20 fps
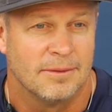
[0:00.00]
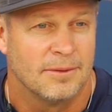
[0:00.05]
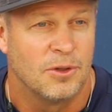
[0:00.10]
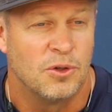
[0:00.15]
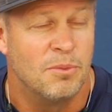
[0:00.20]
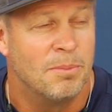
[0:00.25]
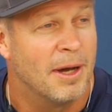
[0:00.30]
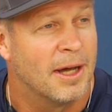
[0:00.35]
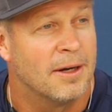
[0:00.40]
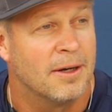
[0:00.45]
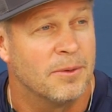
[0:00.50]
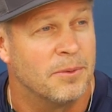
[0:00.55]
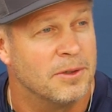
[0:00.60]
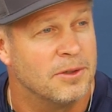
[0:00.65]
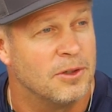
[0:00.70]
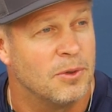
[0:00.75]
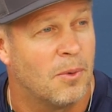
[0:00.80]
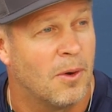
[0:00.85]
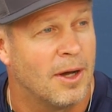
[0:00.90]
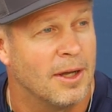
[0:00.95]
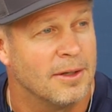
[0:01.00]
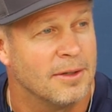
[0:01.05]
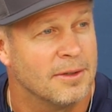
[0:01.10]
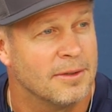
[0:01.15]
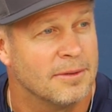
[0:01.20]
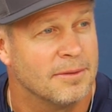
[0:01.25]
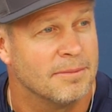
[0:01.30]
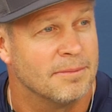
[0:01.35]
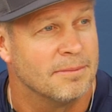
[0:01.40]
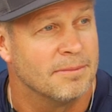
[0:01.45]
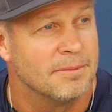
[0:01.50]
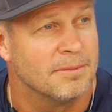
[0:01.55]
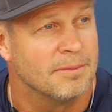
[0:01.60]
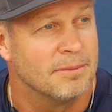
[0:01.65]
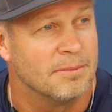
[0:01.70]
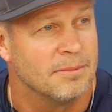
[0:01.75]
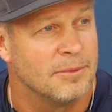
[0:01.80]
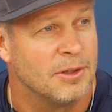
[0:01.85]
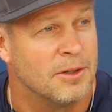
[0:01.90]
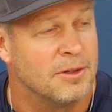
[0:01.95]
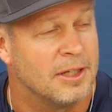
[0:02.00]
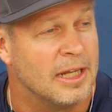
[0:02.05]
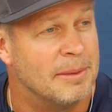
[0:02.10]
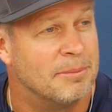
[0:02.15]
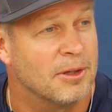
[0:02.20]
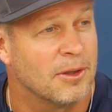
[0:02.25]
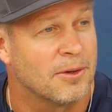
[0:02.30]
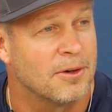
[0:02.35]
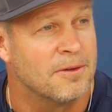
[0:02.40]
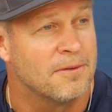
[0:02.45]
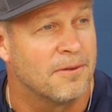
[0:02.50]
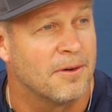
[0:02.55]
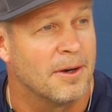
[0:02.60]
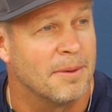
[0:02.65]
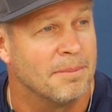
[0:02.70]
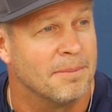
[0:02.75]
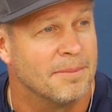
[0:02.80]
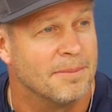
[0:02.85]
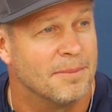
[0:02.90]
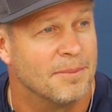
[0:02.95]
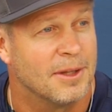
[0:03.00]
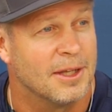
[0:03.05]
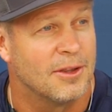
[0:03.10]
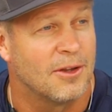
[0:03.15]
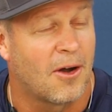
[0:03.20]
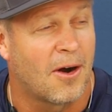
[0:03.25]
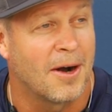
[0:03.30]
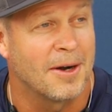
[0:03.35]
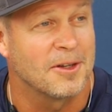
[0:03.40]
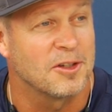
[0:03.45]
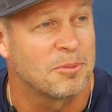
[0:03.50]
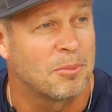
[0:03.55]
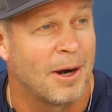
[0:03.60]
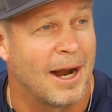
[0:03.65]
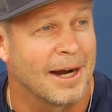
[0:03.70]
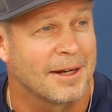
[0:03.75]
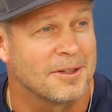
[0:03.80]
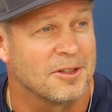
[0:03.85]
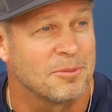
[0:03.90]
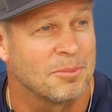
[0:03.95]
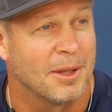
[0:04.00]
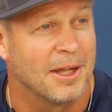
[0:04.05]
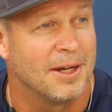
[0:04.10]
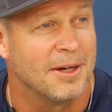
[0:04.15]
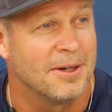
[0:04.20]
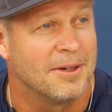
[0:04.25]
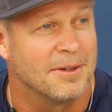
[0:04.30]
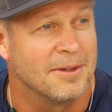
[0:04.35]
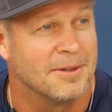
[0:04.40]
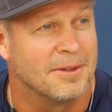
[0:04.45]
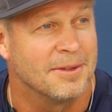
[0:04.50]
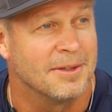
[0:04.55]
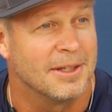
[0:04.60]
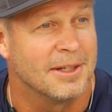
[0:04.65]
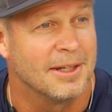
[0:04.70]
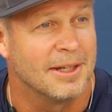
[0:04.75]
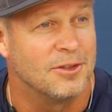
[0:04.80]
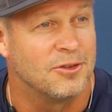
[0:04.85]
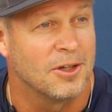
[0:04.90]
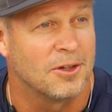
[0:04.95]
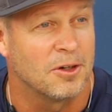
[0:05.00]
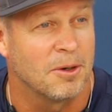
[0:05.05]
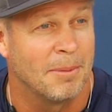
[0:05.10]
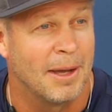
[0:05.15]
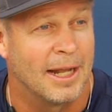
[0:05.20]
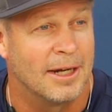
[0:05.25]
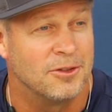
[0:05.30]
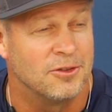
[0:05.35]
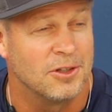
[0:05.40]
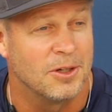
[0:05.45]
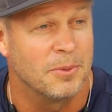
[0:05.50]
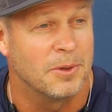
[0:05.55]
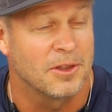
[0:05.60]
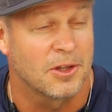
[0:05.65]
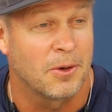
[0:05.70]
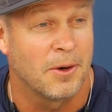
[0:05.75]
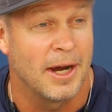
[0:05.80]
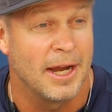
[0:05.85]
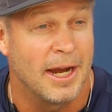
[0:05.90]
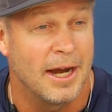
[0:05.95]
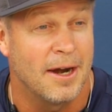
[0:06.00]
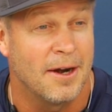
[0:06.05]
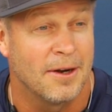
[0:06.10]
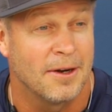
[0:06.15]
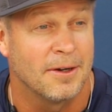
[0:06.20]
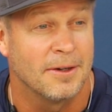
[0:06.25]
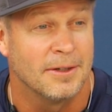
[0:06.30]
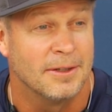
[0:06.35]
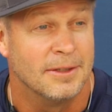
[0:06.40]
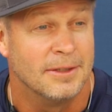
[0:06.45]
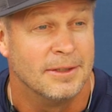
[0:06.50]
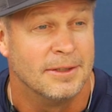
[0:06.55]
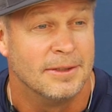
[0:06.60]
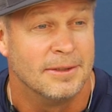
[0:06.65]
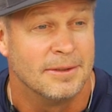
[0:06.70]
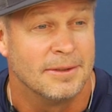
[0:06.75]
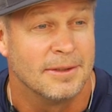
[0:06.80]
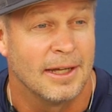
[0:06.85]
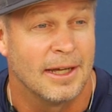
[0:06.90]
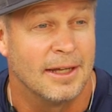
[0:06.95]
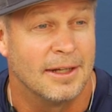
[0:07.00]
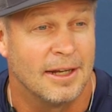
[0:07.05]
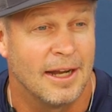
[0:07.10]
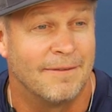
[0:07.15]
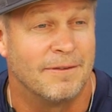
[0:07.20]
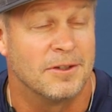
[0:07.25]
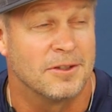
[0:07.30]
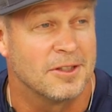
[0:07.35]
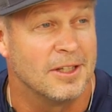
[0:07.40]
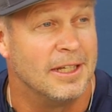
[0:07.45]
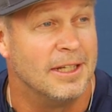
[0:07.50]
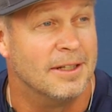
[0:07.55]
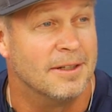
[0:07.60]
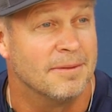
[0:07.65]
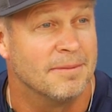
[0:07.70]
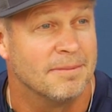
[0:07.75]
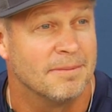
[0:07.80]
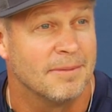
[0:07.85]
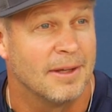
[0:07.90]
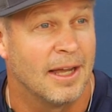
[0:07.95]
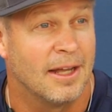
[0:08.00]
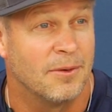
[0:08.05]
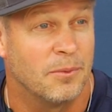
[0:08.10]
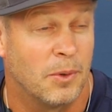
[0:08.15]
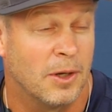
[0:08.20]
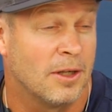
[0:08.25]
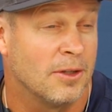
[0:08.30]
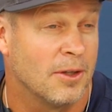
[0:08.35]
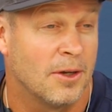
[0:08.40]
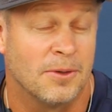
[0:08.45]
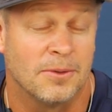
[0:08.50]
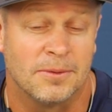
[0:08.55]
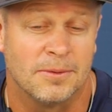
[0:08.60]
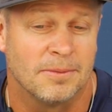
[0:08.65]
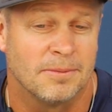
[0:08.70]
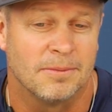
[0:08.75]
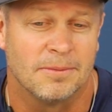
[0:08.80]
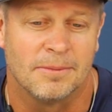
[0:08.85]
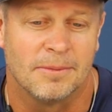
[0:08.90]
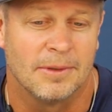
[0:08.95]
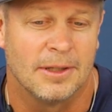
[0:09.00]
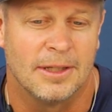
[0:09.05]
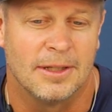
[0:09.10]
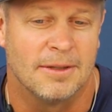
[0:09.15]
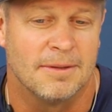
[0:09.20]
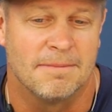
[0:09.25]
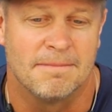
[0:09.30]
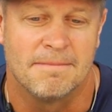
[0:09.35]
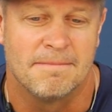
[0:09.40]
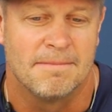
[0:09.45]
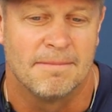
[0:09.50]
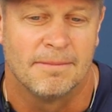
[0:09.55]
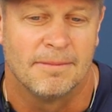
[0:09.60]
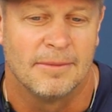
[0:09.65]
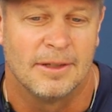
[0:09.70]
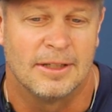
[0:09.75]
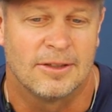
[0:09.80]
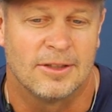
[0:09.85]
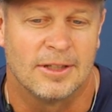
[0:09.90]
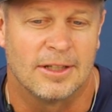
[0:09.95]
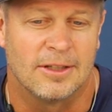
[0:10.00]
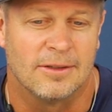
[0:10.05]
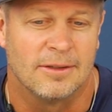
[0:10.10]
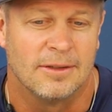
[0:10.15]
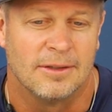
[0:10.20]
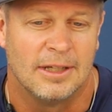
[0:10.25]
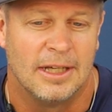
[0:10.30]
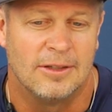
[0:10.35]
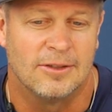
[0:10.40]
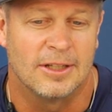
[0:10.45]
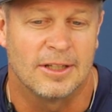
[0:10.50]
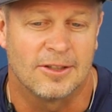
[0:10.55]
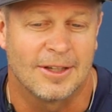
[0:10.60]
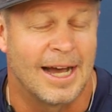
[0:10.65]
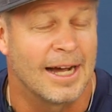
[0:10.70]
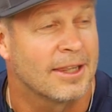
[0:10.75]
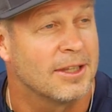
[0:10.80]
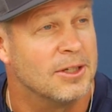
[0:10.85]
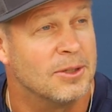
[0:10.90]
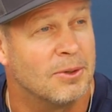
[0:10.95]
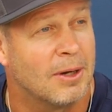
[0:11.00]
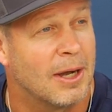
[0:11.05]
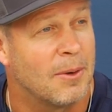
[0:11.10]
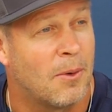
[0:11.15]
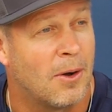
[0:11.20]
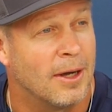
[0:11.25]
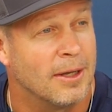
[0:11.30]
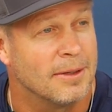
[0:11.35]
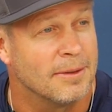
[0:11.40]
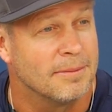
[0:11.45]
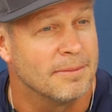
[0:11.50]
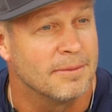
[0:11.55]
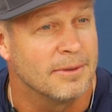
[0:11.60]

Who better would you want your team to learn from than the hardest practice player that a general manager with gray hair had ever seen and well known and it's he's exactly who I want.